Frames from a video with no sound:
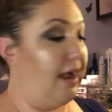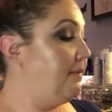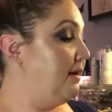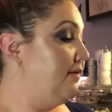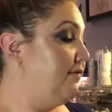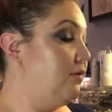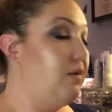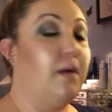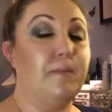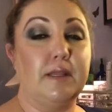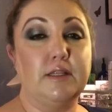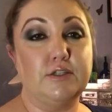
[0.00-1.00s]
mean, if you
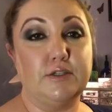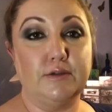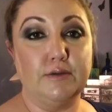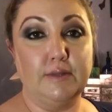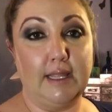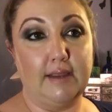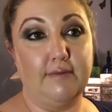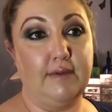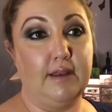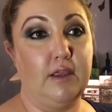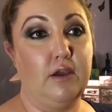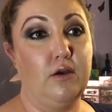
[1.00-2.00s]
want me to do like a
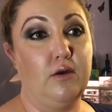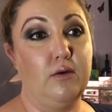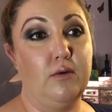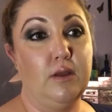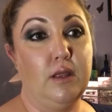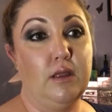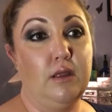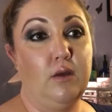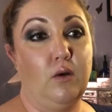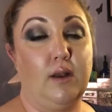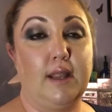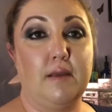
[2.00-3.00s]
video
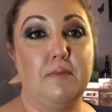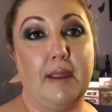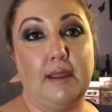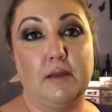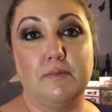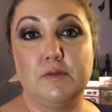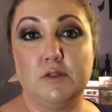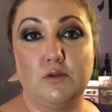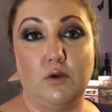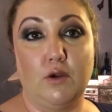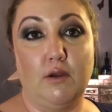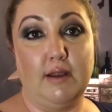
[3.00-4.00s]
or like a makeup
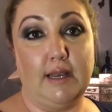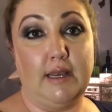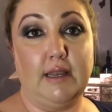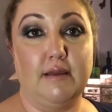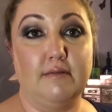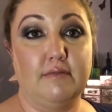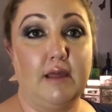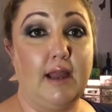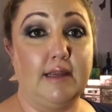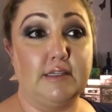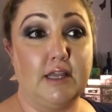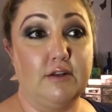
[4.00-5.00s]
tutorial on any of the
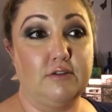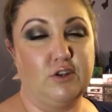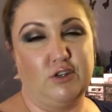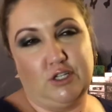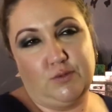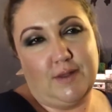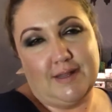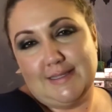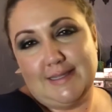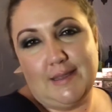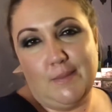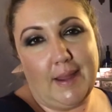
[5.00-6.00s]
eyeshadows, or just want to
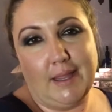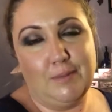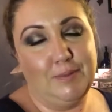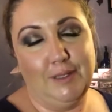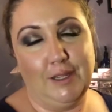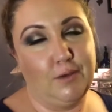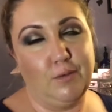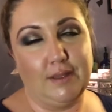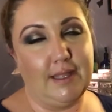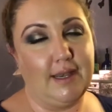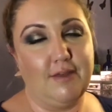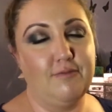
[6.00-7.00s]
see a makeup look with
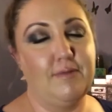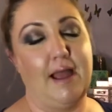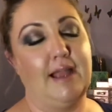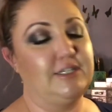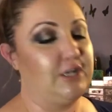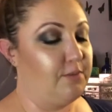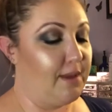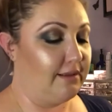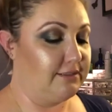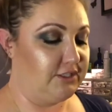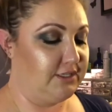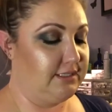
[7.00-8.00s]
any of the eyeshadow
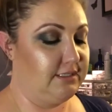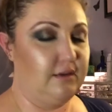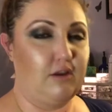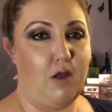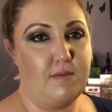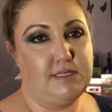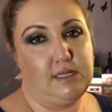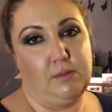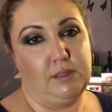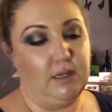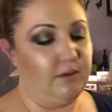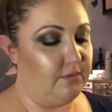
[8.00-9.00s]
palettes, just comment down
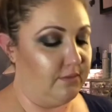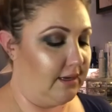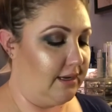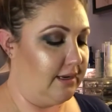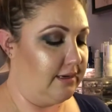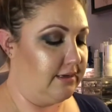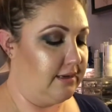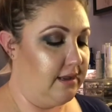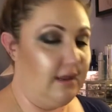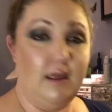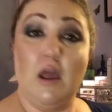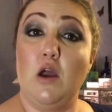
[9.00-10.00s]
below and
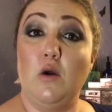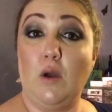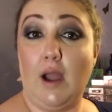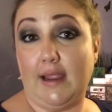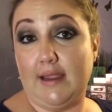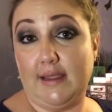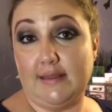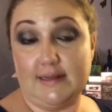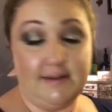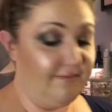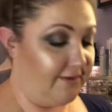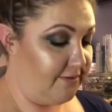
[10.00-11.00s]
I can get that
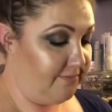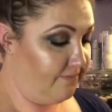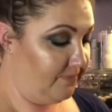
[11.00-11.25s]
done for you.